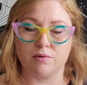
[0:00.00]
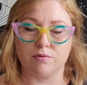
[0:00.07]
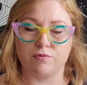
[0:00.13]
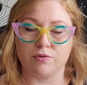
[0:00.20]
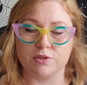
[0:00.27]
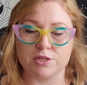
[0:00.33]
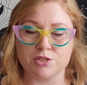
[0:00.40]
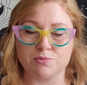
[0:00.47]

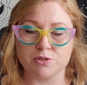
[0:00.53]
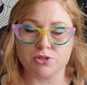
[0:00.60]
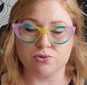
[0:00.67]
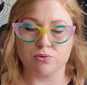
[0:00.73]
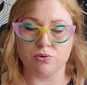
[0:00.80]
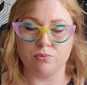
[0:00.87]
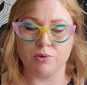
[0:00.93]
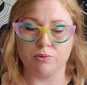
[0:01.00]
For this
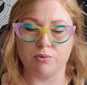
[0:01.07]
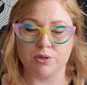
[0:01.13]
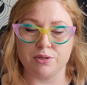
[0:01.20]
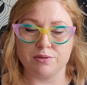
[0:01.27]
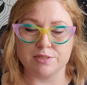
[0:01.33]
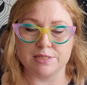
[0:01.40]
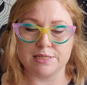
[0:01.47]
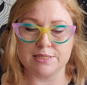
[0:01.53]
ritual, we will
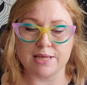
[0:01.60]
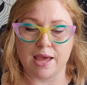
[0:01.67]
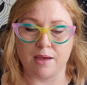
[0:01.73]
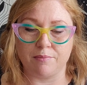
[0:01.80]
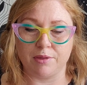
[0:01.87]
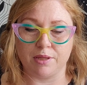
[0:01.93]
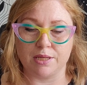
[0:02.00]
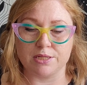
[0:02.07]
use this
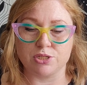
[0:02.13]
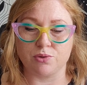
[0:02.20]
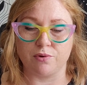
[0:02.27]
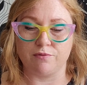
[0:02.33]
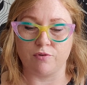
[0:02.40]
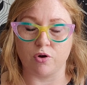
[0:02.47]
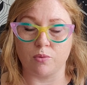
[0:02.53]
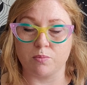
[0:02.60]
amulet to
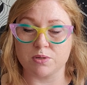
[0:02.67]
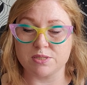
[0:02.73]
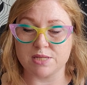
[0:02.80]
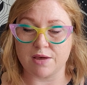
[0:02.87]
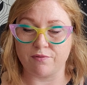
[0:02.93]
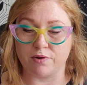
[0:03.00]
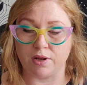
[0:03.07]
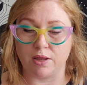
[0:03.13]
invoke
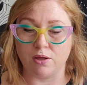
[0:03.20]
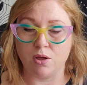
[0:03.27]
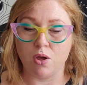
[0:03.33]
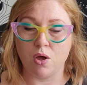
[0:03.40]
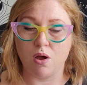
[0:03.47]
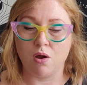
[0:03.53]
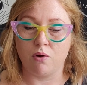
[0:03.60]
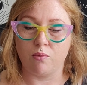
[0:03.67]
Persephone.
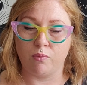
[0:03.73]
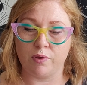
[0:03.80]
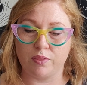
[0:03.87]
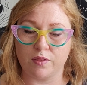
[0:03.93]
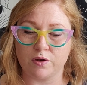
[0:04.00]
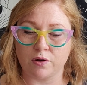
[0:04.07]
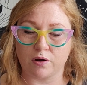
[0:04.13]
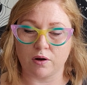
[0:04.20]
With the
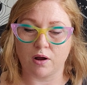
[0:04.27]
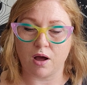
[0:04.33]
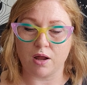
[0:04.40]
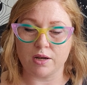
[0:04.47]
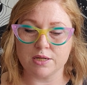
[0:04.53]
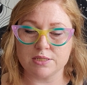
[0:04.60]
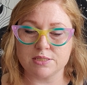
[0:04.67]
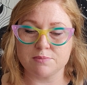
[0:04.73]
Dark
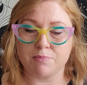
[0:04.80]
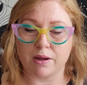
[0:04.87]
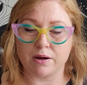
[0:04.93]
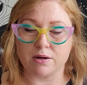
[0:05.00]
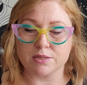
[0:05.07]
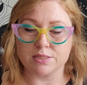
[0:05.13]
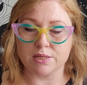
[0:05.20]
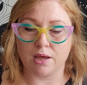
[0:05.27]
Goddess by
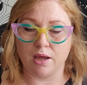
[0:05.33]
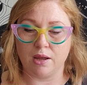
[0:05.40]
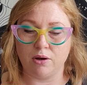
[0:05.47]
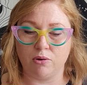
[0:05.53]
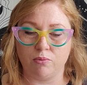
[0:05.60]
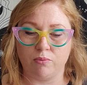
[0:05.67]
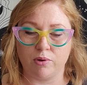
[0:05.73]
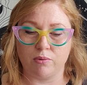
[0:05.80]
our side,
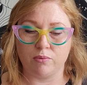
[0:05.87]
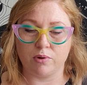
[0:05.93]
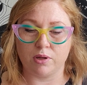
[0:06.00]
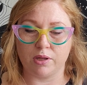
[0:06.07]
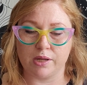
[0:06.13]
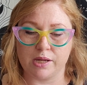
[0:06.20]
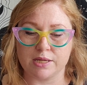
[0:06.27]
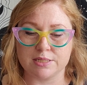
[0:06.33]
we
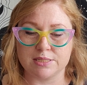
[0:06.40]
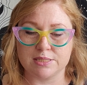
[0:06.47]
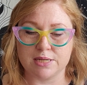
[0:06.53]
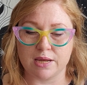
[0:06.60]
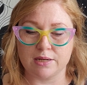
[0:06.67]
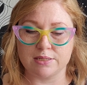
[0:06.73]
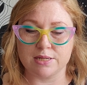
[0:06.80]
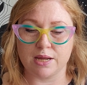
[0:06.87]
will
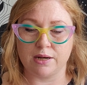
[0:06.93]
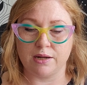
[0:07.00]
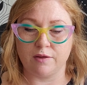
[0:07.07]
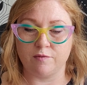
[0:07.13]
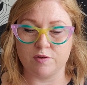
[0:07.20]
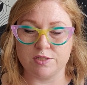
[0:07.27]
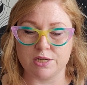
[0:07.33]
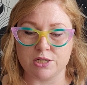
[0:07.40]
extend an
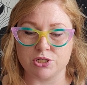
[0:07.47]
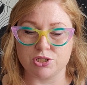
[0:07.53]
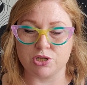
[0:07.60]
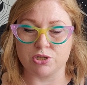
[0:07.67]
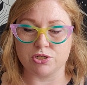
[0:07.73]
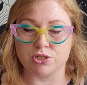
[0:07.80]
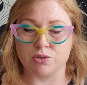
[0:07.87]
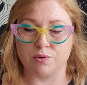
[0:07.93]

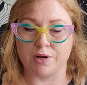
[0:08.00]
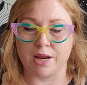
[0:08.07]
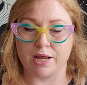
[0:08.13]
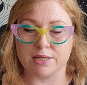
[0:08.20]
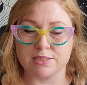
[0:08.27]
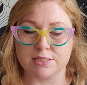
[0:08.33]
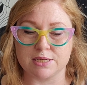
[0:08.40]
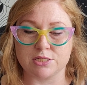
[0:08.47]
invitation to an
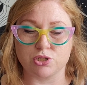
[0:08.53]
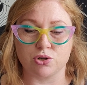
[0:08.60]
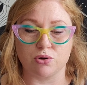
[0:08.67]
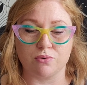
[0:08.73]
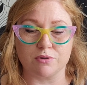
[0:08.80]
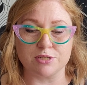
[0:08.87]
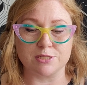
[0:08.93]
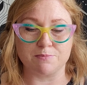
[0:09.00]
ancestor
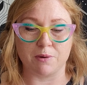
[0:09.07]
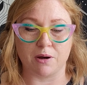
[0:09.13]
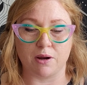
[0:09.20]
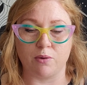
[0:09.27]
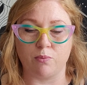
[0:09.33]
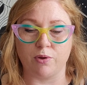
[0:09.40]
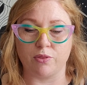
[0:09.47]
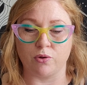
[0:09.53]
or
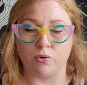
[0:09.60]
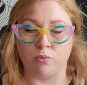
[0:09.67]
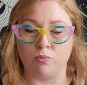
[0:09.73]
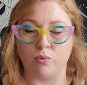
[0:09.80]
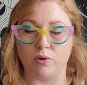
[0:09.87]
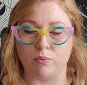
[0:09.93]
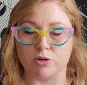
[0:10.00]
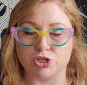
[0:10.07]
spirit with whom
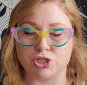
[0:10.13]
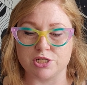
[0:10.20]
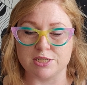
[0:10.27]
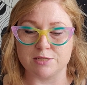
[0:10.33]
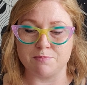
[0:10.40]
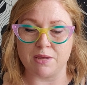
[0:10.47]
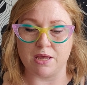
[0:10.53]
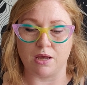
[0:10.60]
we wish to
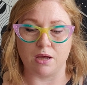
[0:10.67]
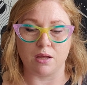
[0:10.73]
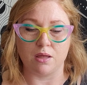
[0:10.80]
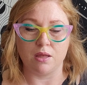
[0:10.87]
speak.